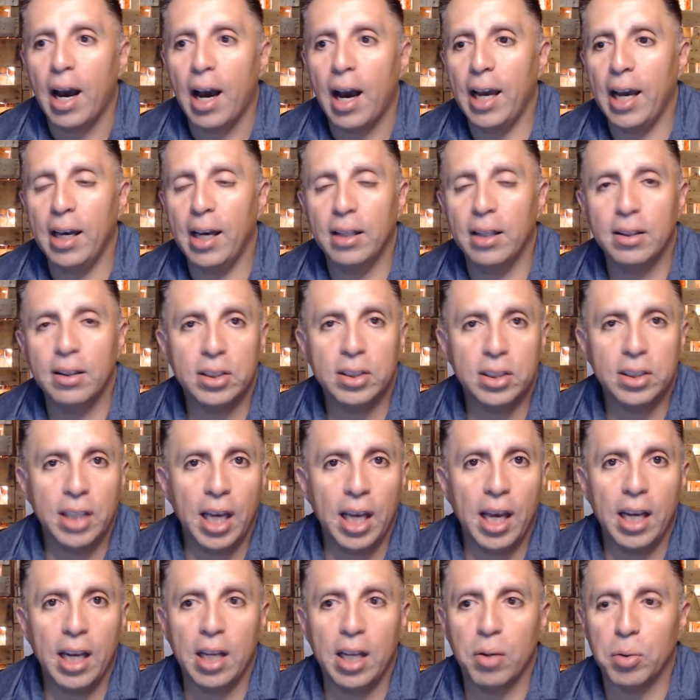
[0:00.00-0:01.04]
I
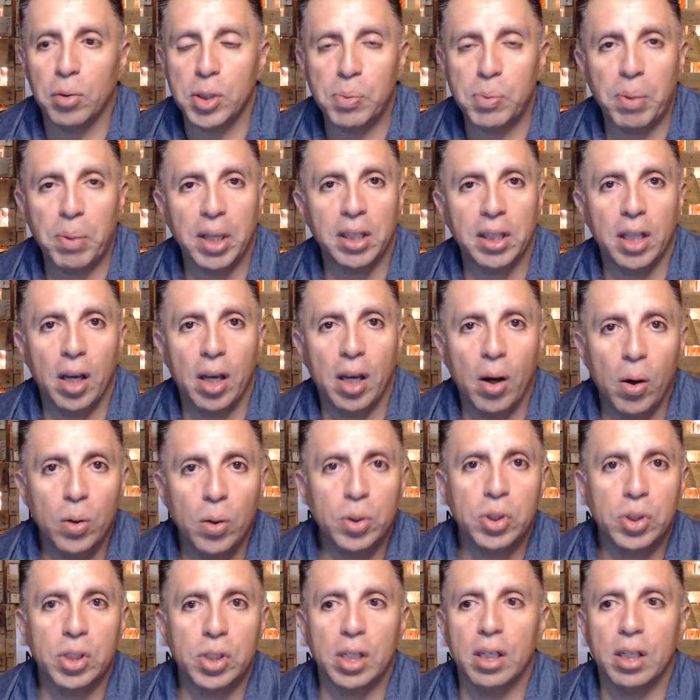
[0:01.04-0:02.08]
understand and respect the
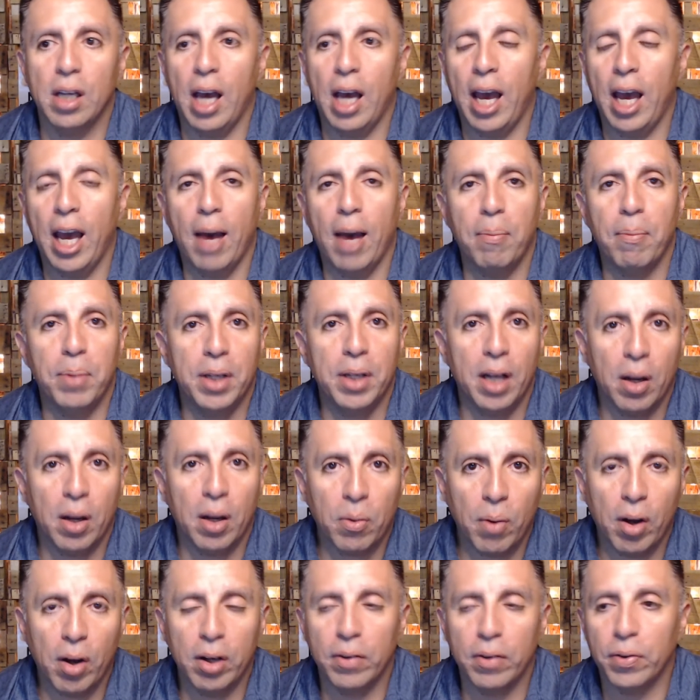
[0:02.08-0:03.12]
ocean. I have been
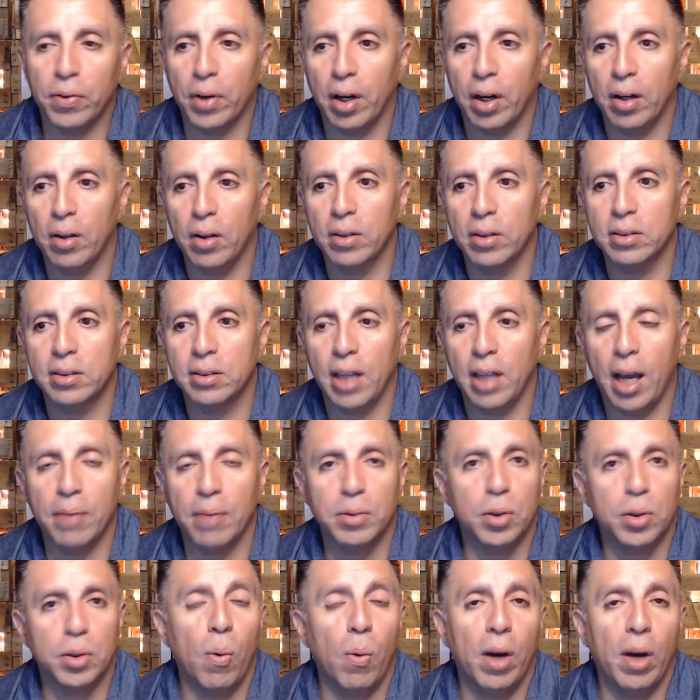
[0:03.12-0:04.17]
around it for a long time,
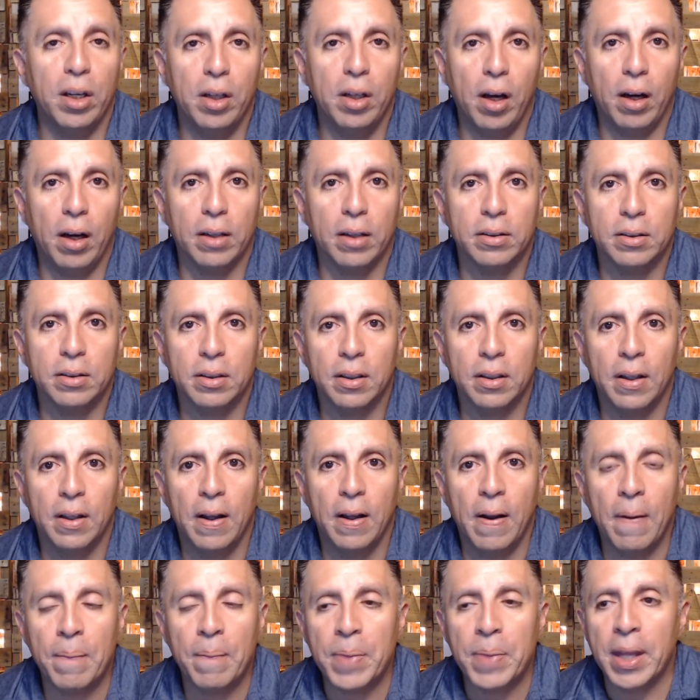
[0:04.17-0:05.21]
so why not?
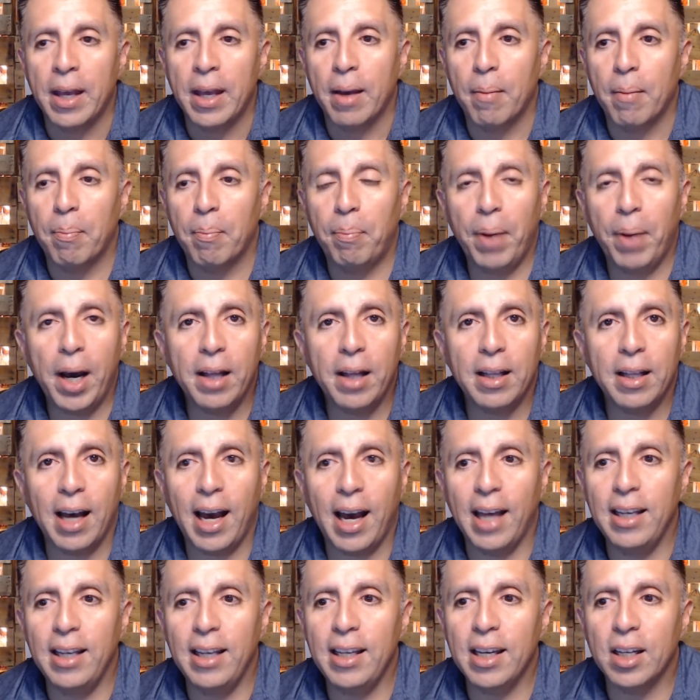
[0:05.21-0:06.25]
But
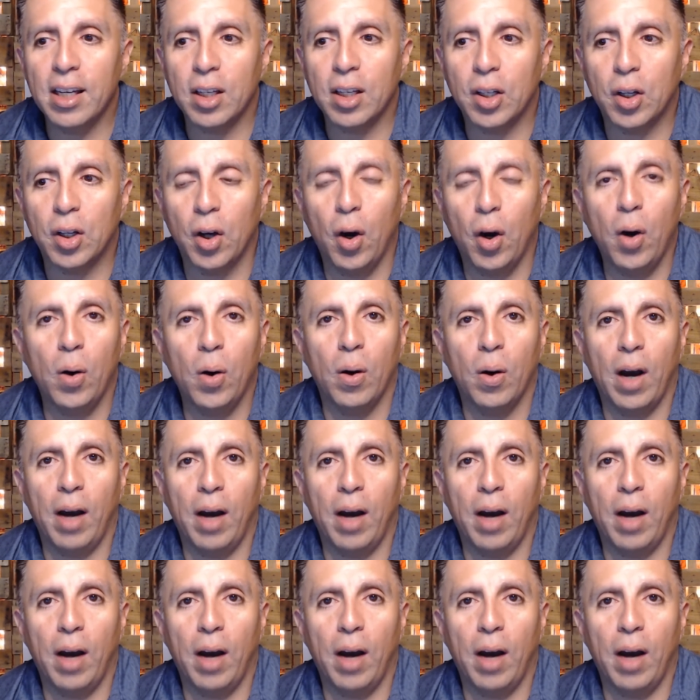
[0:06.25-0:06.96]
I didn't go.